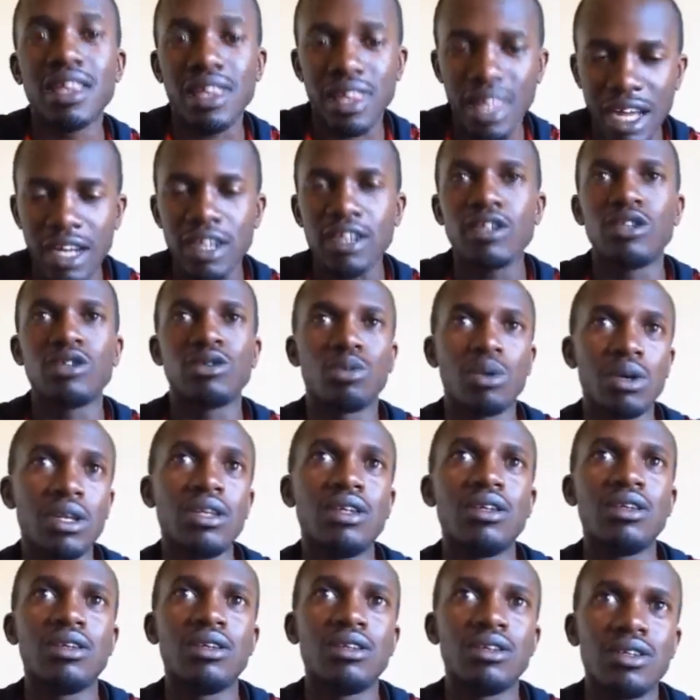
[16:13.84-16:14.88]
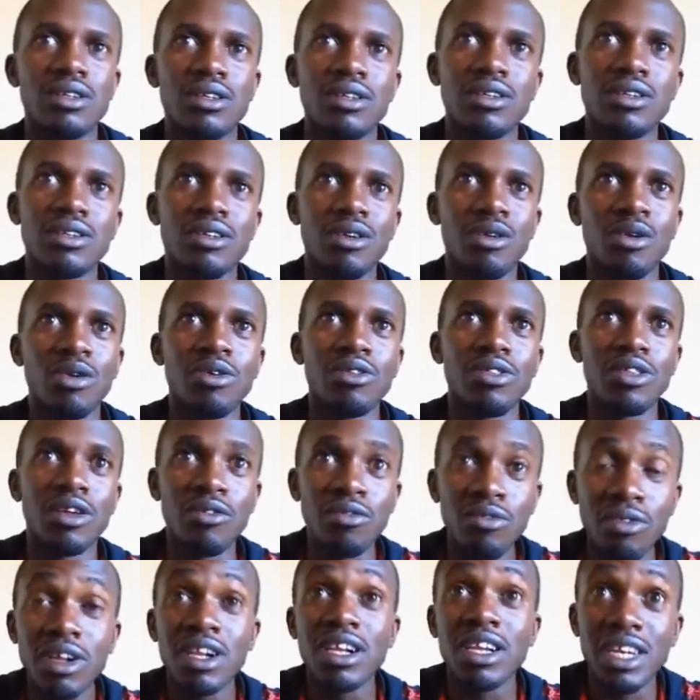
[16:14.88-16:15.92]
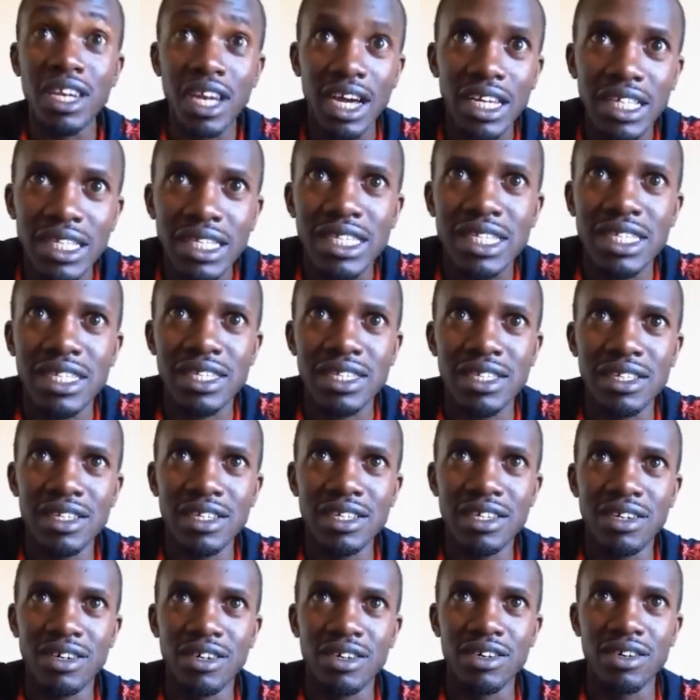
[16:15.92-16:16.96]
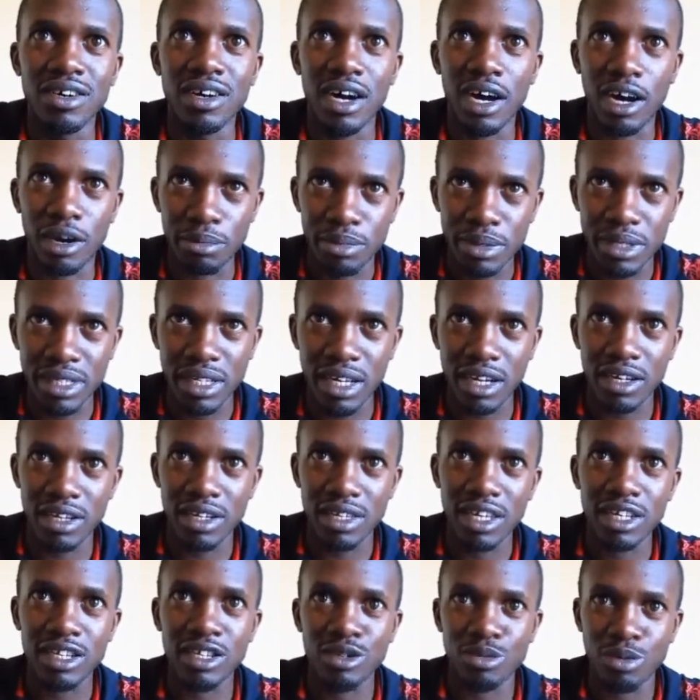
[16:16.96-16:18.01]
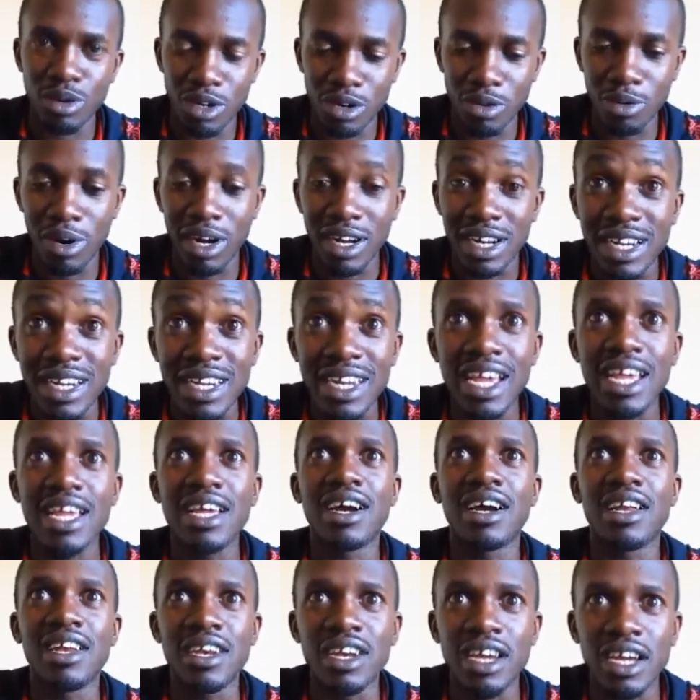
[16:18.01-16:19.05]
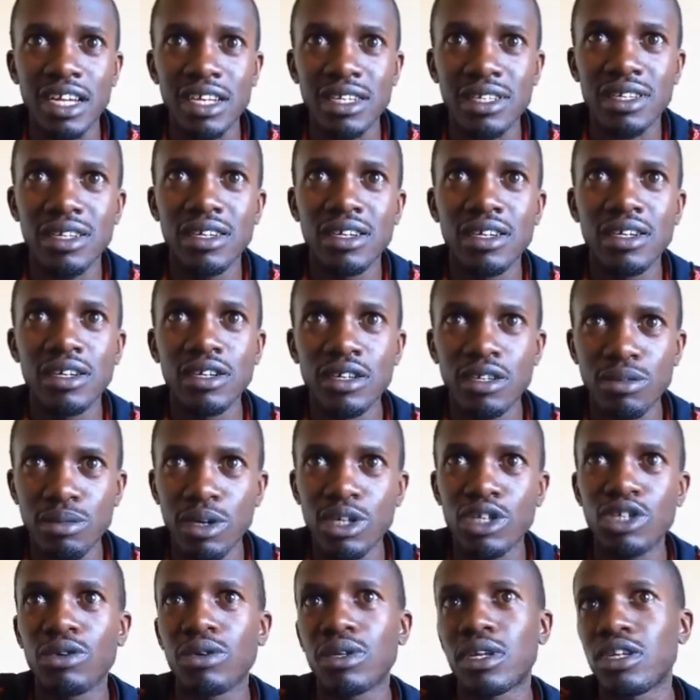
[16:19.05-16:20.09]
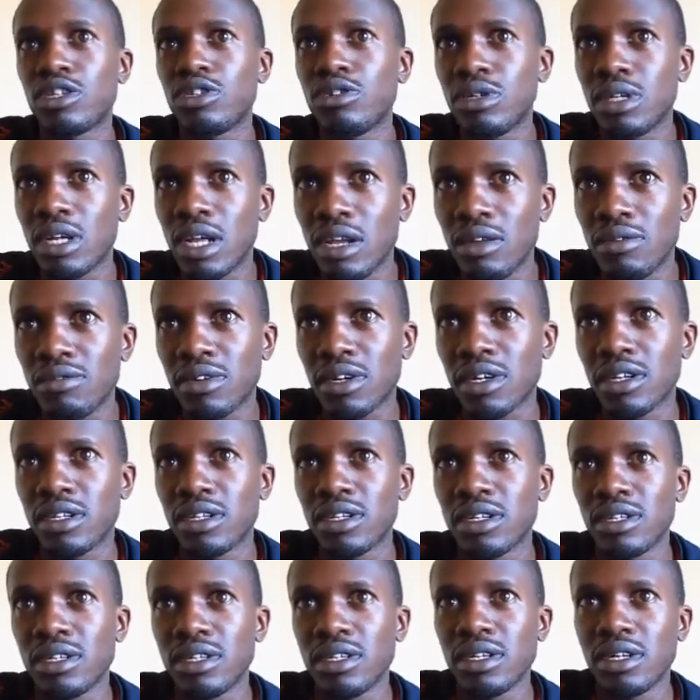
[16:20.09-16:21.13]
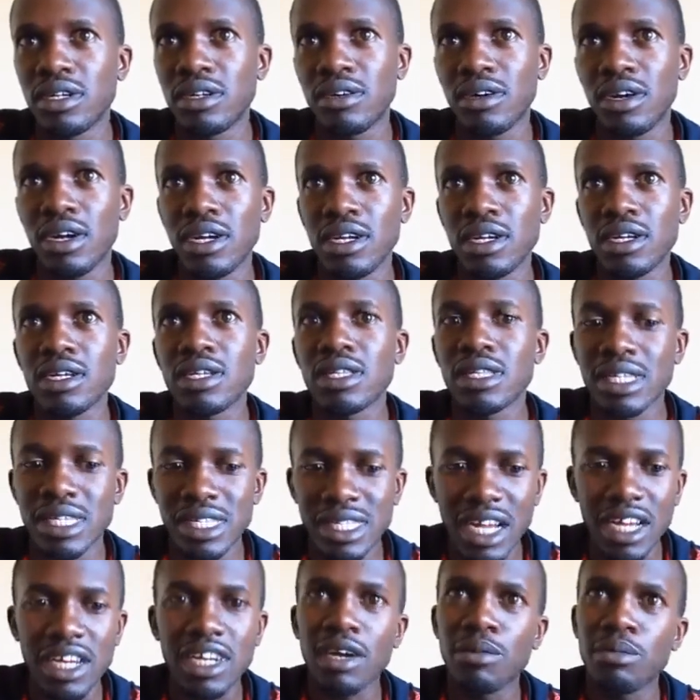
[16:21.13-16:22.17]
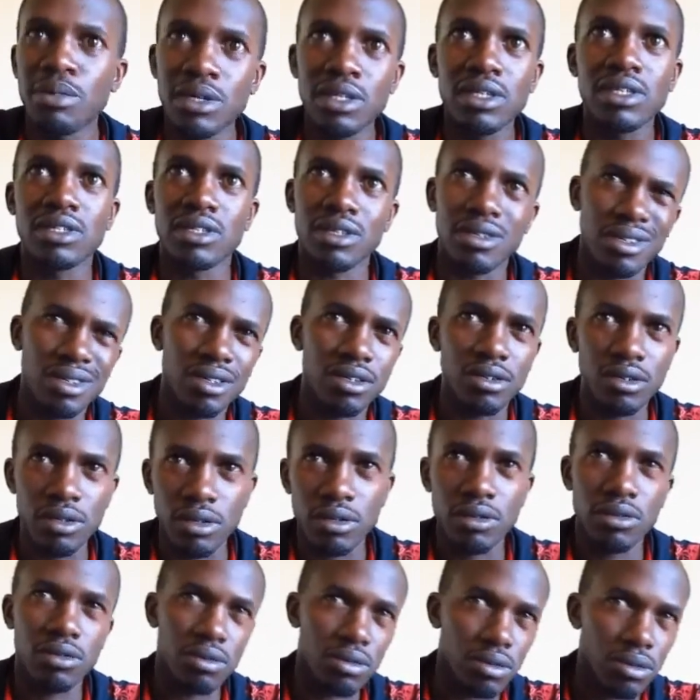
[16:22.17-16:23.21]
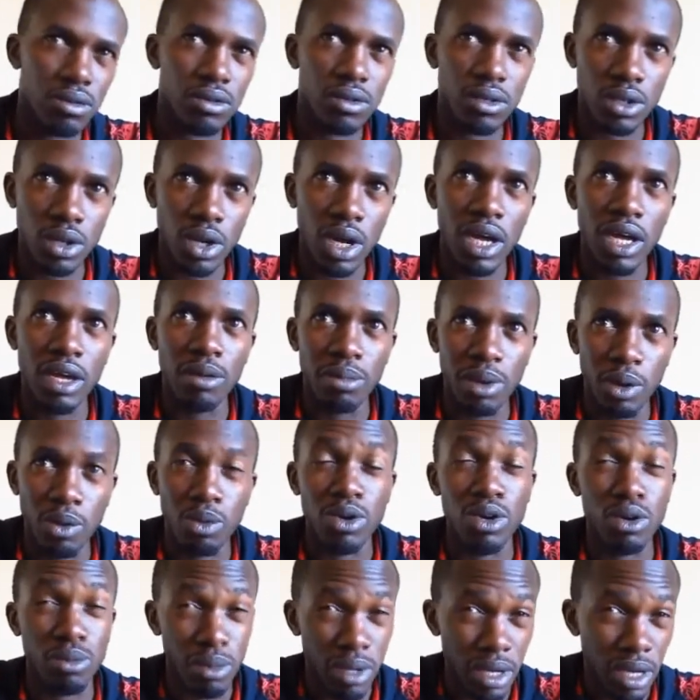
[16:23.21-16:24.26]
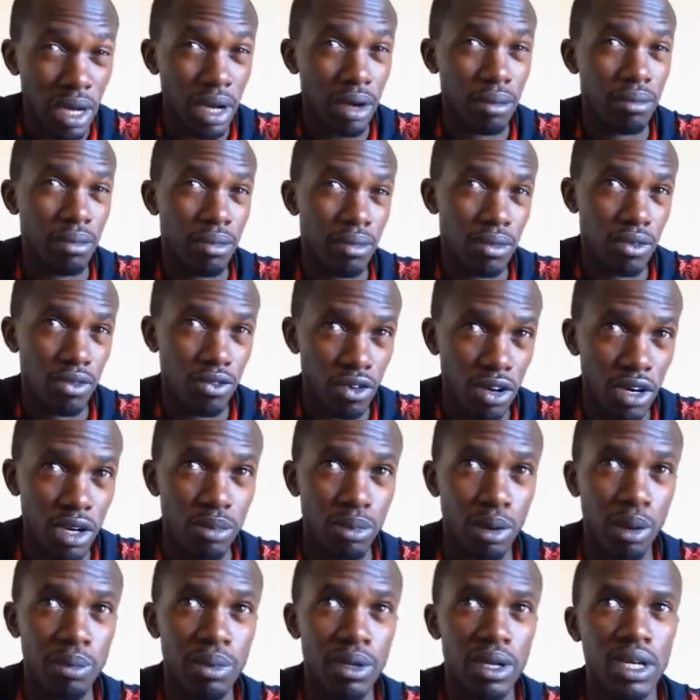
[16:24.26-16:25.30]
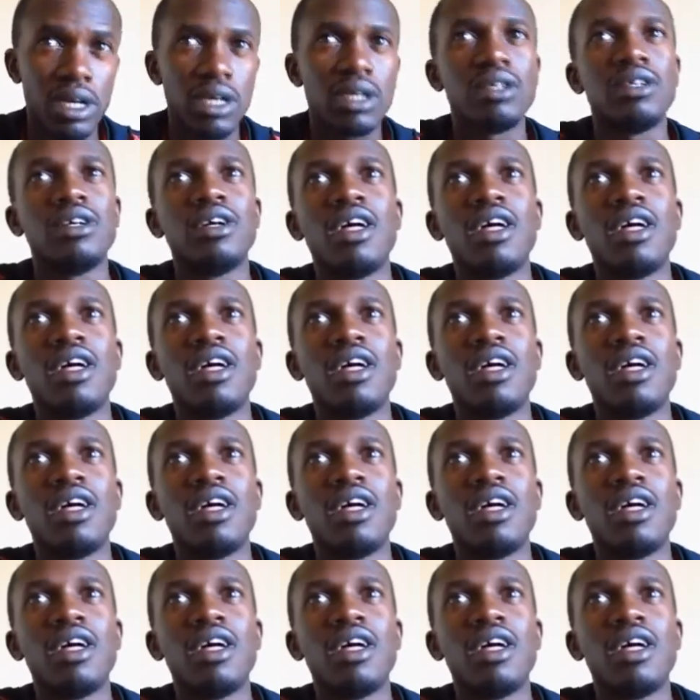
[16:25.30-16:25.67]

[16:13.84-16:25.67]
That is when, you know, the real nights, you know, upstart. That is when mm-hmm. you work day and night to make sure that you deliver, right? Okay. The startup is, you know, okay, but when you become really popular,